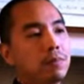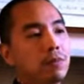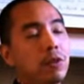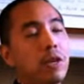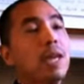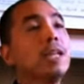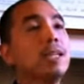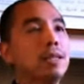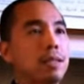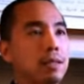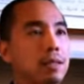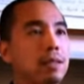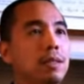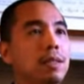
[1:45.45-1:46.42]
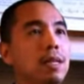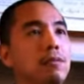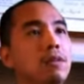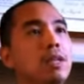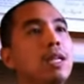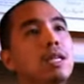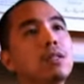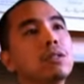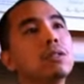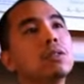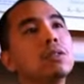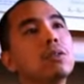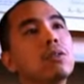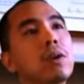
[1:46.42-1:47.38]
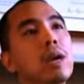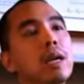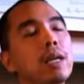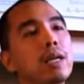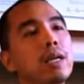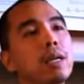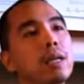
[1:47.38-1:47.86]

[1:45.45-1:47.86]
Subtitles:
forget that village, so I